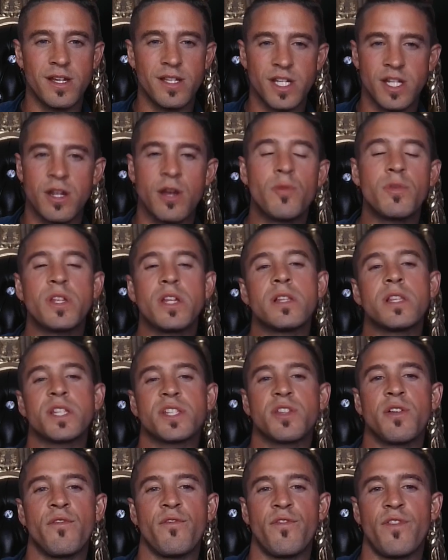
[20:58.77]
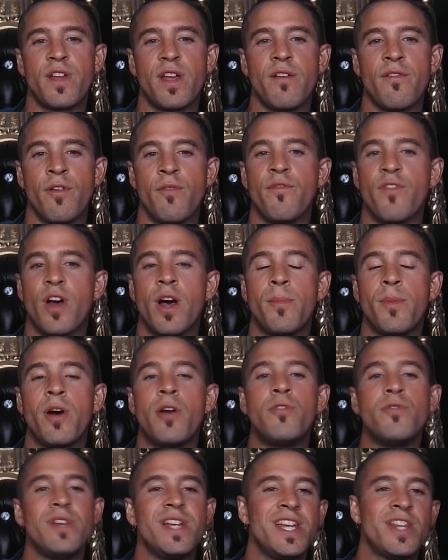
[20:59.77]
When you list on
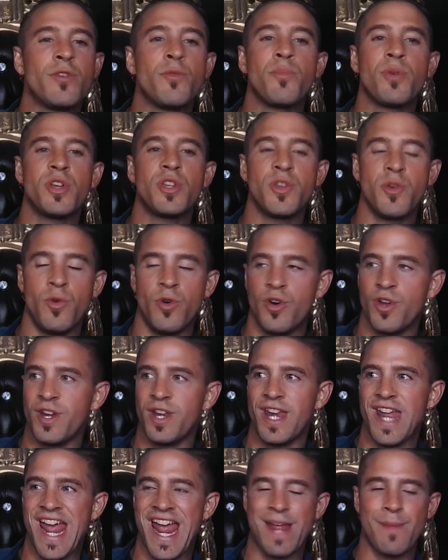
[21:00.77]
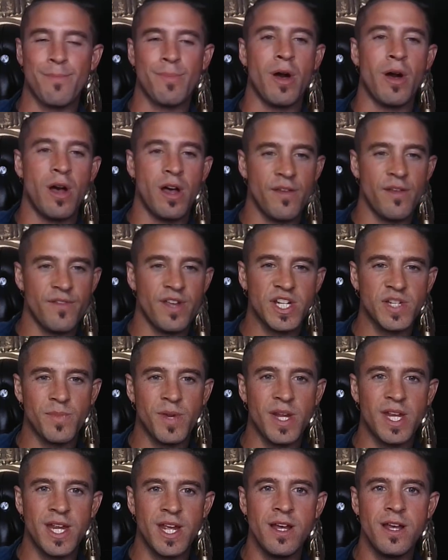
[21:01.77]
Verbo, it'll put you on a part of
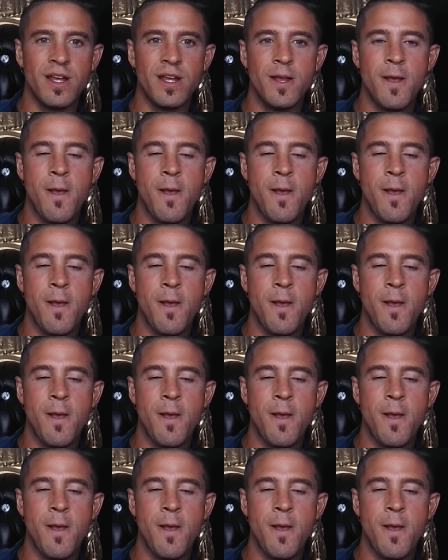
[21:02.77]
Expedia,